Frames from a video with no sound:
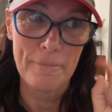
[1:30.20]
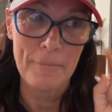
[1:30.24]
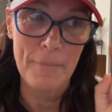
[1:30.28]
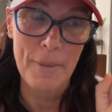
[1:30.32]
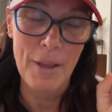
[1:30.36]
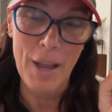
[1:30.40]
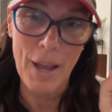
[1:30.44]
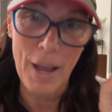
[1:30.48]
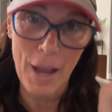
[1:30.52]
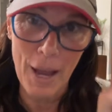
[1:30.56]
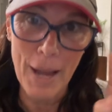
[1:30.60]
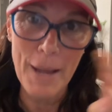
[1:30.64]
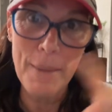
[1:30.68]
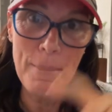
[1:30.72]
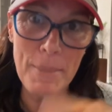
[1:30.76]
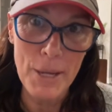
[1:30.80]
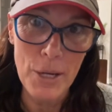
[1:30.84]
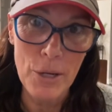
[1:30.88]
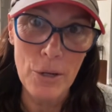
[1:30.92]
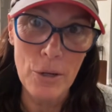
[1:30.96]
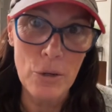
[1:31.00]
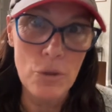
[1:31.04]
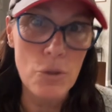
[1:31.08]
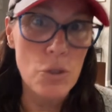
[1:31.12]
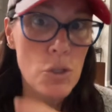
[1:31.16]
I'm
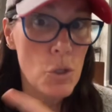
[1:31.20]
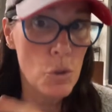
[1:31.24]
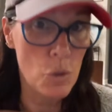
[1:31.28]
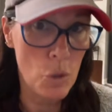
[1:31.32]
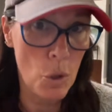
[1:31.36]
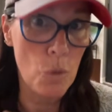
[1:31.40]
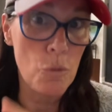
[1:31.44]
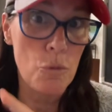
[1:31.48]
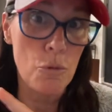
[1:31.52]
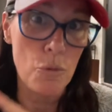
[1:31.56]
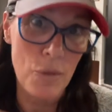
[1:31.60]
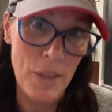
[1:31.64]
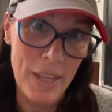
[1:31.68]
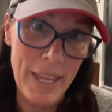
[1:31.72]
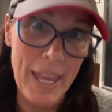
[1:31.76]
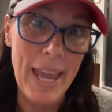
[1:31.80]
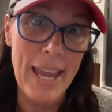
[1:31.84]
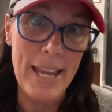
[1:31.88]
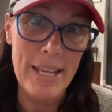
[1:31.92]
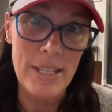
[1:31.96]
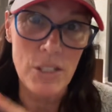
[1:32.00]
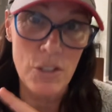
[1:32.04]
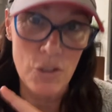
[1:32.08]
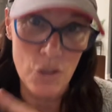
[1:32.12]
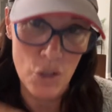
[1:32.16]
here to go through the
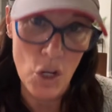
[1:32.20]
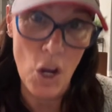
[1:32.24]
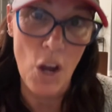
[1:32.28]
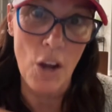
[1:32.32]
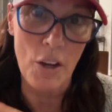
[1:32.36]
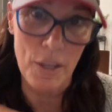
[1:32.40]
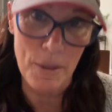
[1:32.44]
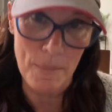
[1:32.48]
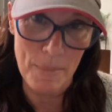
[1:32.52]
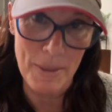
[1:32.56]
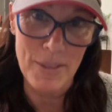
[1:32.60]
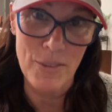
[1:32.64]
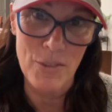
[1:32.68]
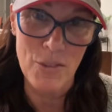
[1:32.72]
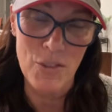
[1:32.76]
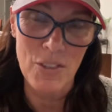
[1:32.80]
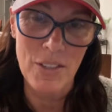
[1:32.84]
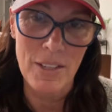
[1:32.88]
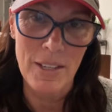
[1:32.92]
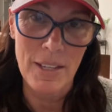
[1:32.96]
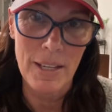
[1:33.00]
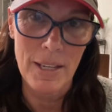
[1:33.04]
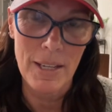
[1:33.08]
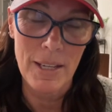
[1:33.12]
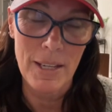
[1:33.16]
case documents.
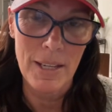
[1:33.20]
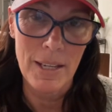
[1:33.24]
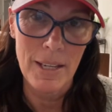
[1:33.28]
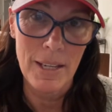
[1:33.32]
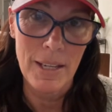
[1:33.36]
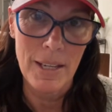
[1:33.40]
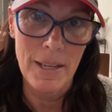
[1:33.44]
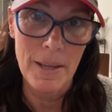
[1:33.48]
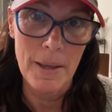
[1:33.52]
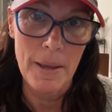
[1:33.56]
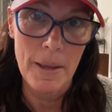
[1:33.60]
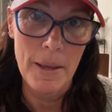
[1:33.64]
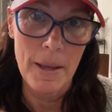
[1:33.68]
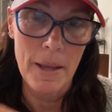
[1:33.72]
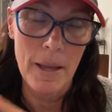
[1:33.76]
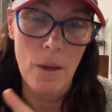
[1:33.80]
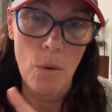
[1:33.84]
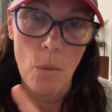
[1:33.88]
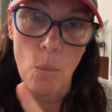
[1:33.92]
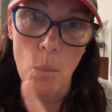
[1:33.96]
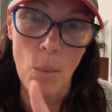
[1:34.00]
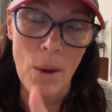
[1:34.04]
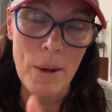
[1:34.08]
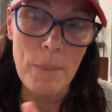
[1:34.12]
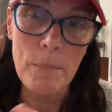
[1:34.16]

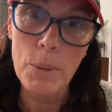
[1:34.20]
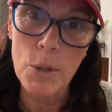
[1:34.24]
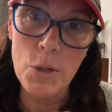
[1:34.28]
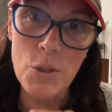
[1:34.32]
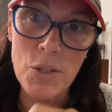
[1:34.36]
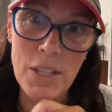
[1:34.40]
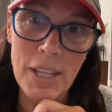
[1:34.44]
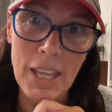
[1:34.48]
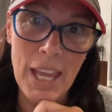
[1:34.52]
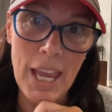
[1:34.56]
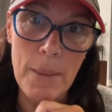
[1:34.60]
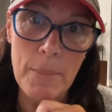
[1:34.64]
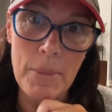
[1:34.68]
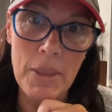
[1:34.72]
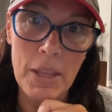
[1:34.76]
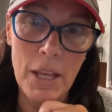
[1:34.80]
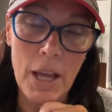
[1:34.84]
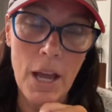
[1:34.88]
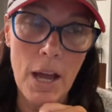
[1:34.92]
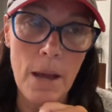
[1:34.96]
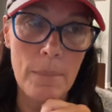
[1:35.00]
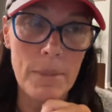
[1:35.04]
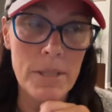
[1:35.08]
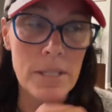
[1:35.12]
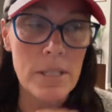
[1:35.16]
One person came in the
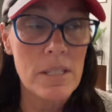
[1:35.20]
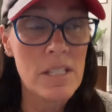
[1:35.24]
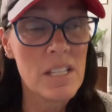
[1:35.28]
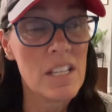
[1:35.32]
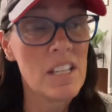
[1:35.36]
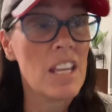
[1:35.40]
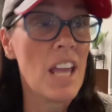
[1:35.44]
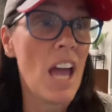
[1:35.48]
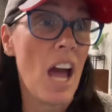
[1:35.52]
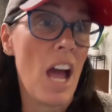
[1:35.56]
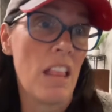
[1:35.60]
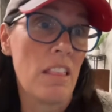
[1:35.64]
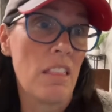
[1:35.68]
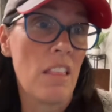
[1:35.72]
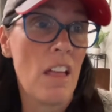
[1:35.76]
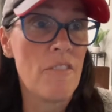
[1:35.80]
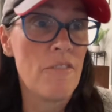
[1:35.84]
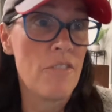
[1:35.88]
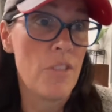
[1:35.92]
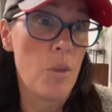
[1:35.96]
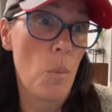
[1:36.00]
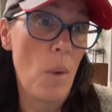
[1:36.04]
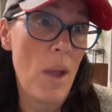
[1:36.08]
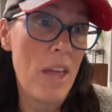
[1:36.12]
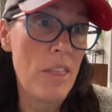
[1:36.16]
comments and said, yeah, I love
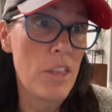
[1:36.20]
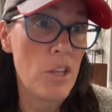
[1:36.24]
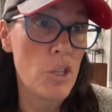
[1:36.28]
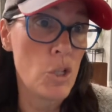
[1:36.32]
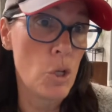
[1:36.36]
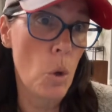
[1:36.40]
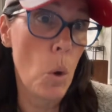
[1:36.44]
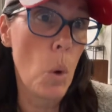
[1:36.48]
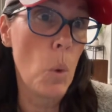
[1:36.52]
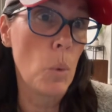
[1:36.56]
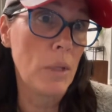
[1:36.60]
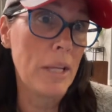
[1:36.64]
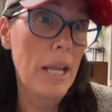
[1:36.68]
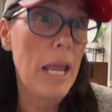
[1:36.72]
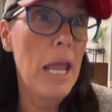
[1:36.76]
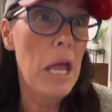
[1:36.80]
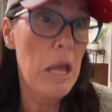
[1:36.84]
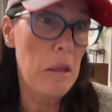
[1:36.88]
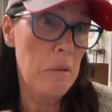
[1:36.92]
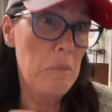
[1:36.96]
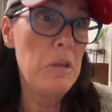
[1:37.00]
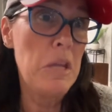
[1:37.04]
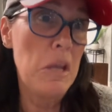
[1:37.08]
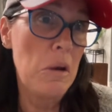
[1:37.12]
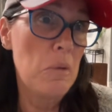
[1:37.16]
the way that you're only,
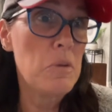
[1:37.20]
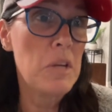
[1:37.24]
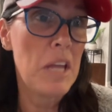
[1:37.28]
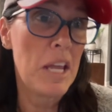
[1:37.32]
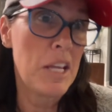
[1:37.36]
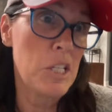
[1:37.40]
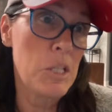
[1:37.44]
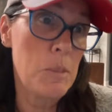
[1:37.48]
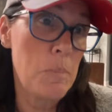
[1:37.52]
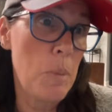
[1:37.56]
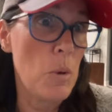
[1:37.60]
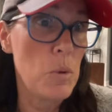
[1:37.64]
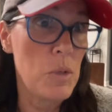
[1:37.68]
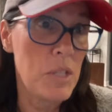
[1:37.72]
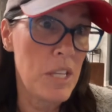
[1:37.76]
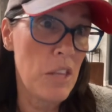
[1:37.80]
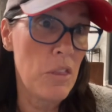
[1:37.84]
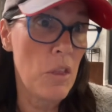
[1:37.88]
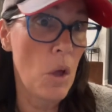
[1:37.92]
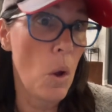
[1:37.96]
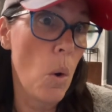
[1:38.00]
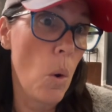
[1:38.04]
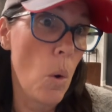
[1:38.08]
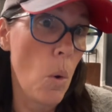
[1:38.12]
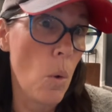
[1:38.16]
exposing the
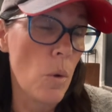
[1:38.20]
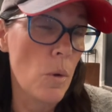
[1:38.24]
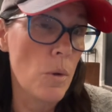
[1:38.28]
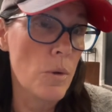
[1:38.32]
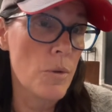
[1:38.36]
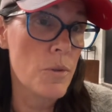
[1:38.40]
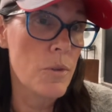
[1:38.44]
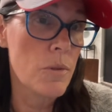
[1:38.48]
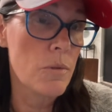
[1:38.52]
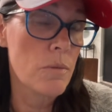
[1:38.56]
holes.